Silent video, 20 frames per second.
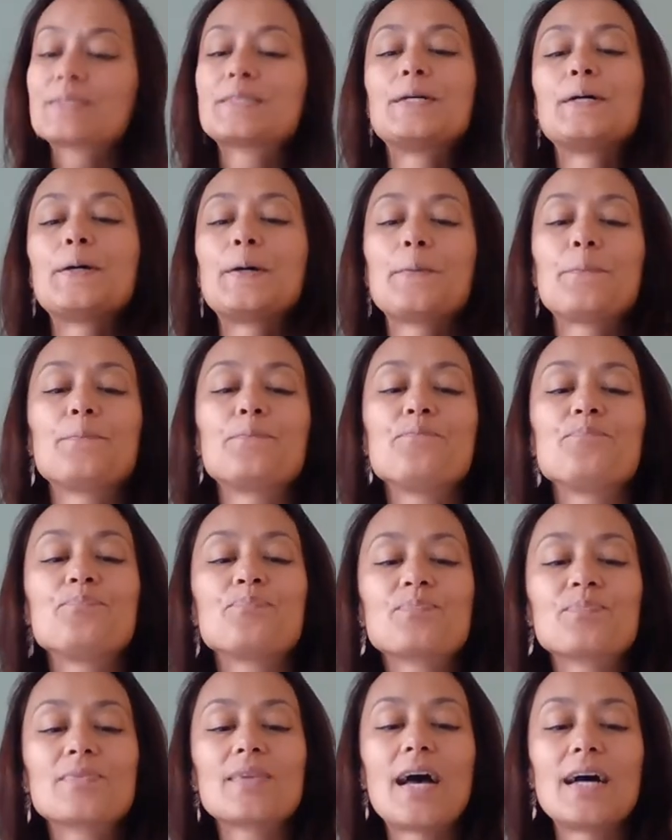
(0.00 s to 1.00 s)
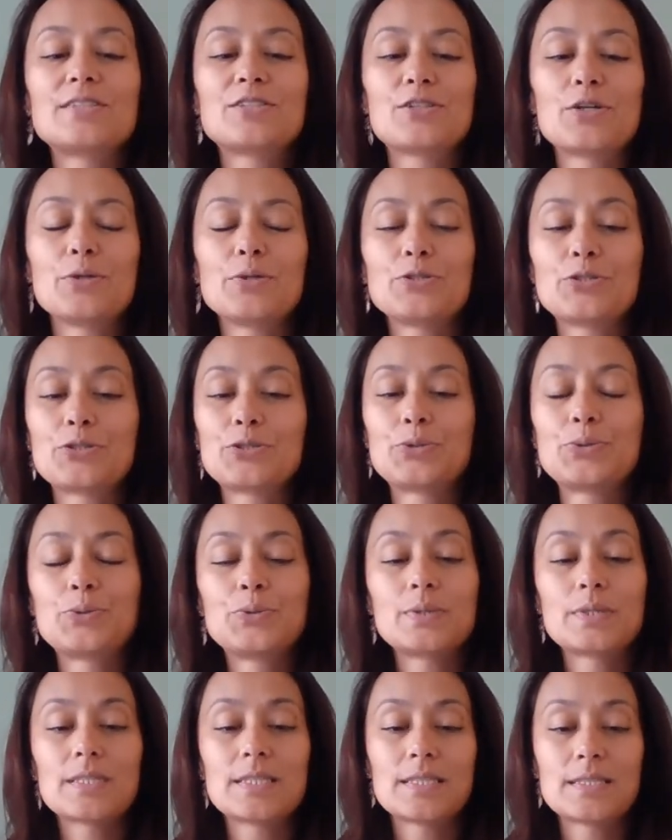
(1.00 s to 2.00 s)
Um, I told
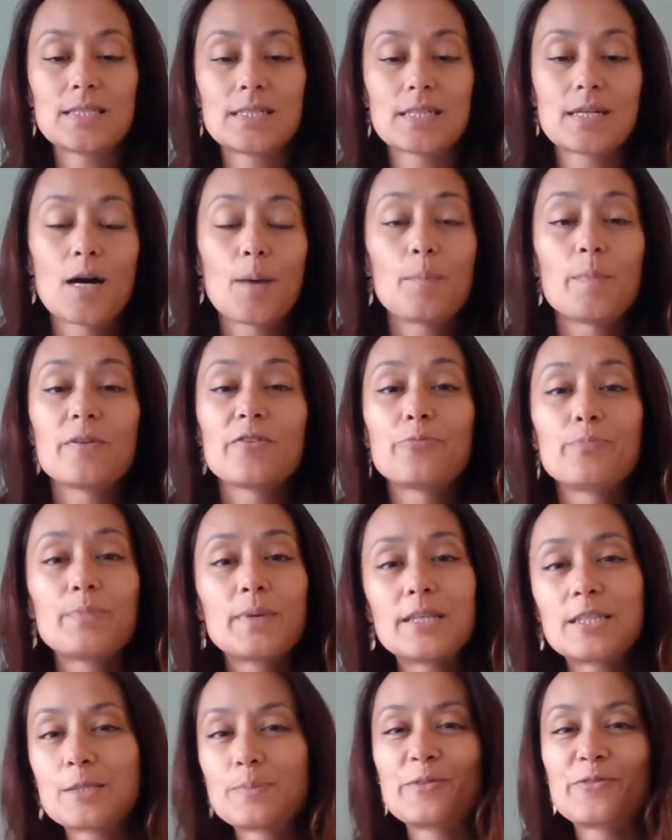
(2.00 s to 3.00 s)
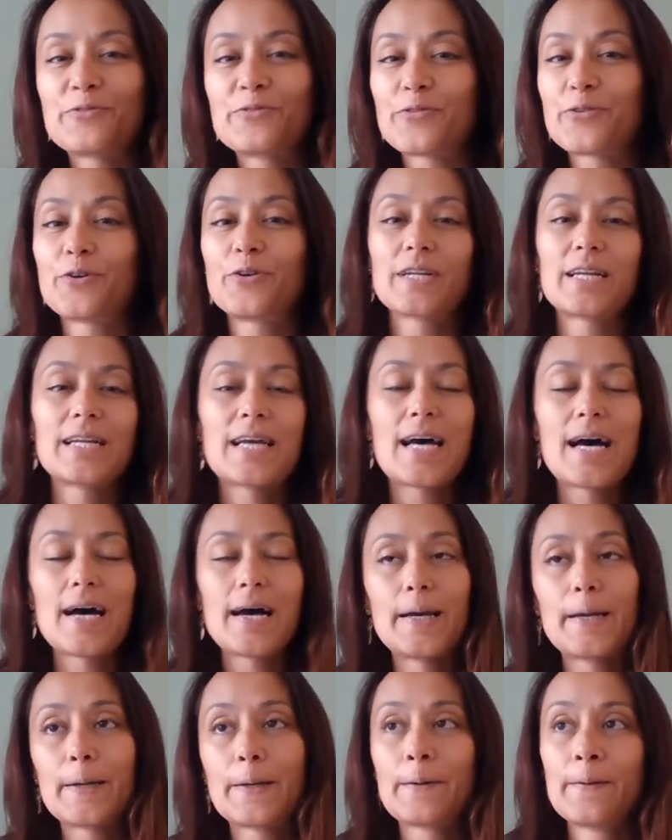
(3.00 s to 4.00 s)
you a couple of minutes before that
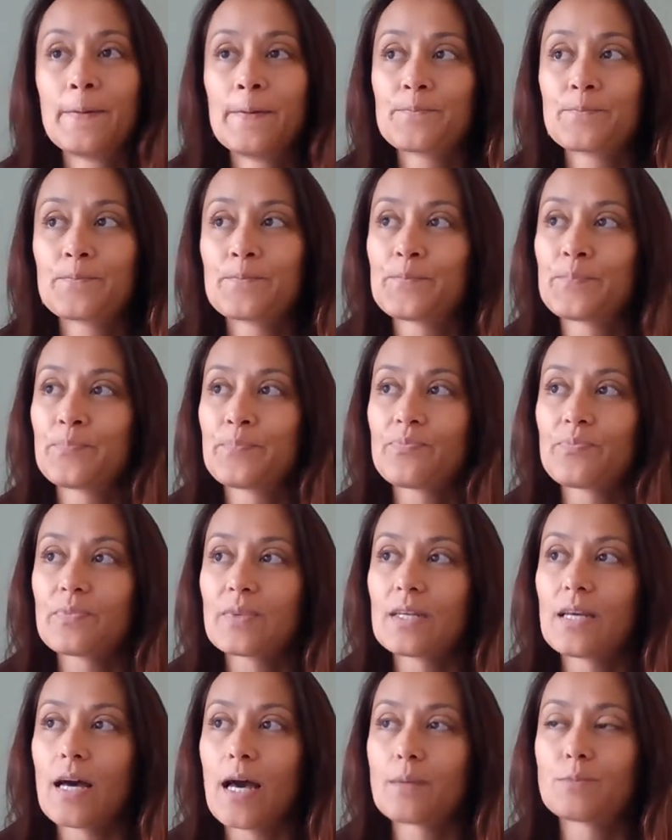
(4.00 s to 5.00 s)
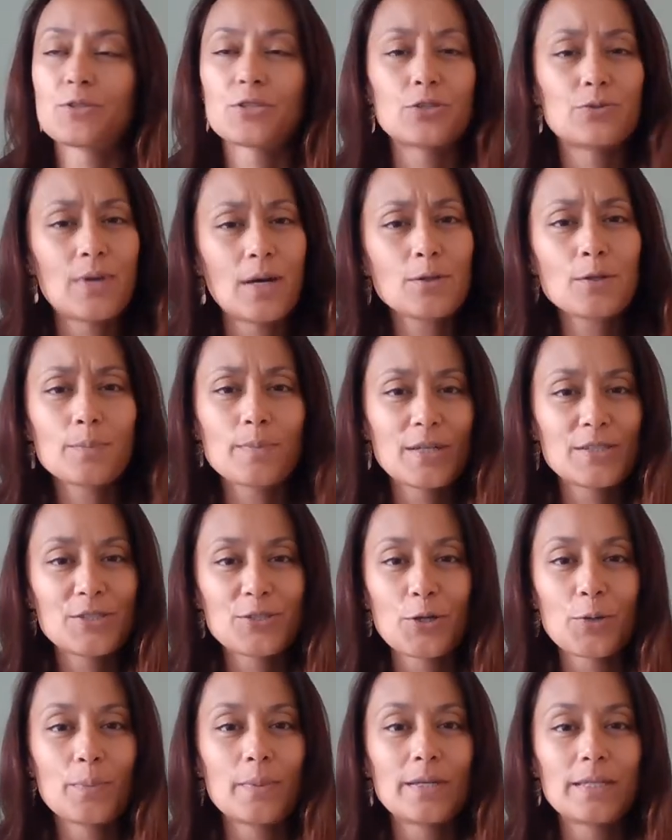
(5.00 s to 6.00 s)
I'm surrounded by
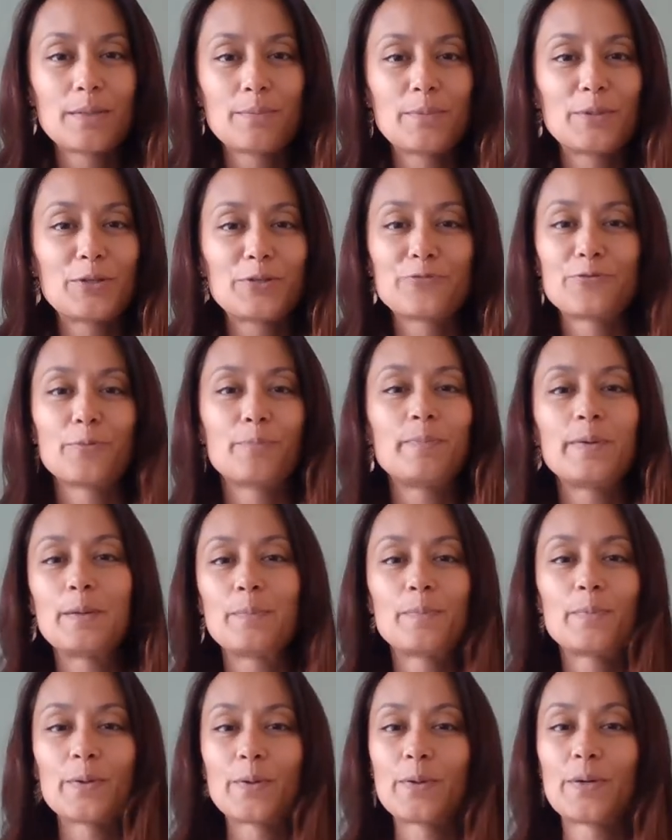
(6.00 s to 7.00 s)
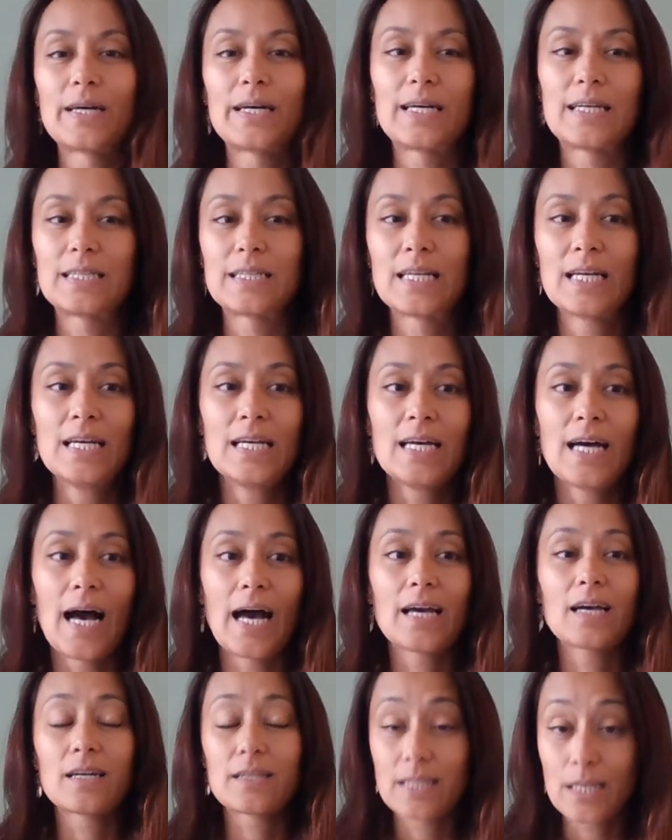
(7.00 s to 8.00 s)
so many beautiful people, and
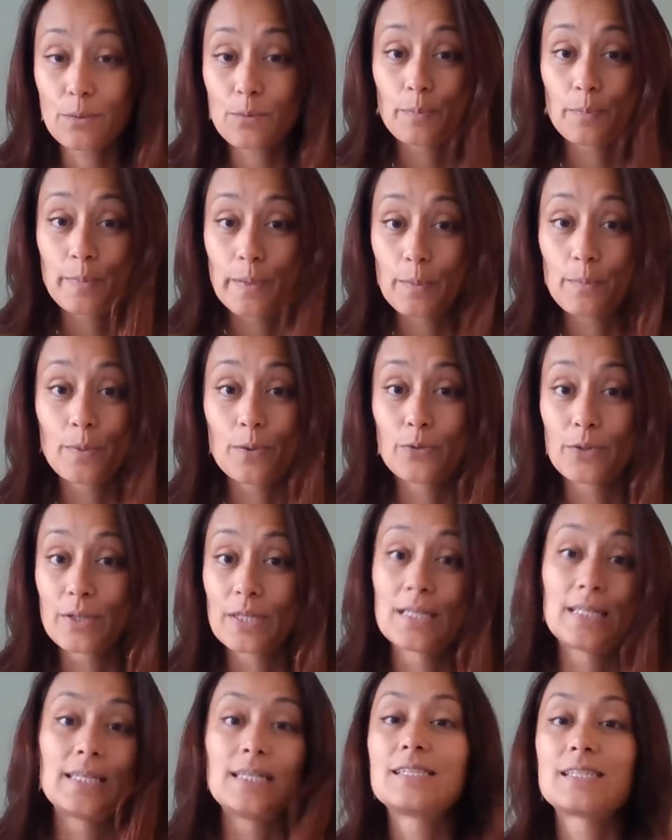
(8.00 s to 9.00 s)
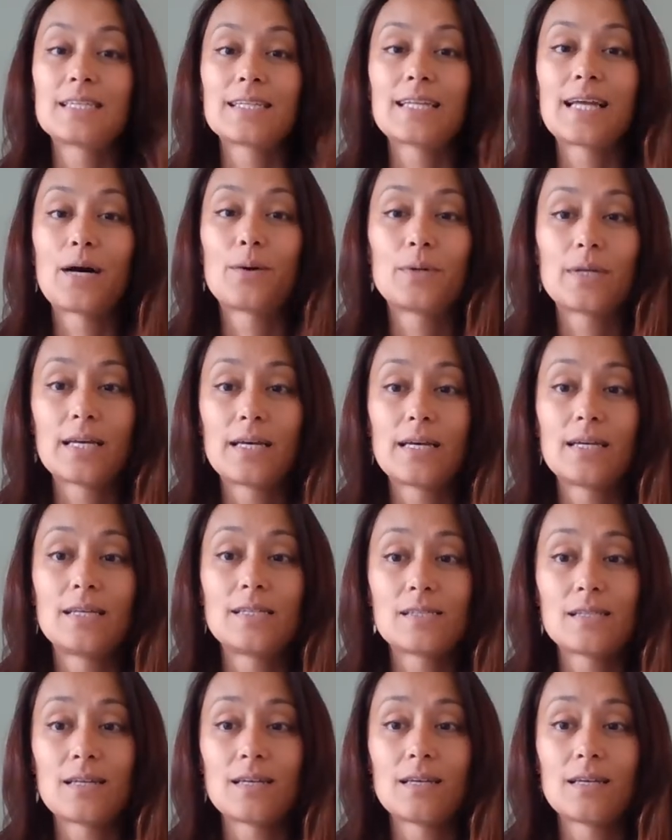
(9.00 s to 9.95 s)
I connect with people really easy nowadays.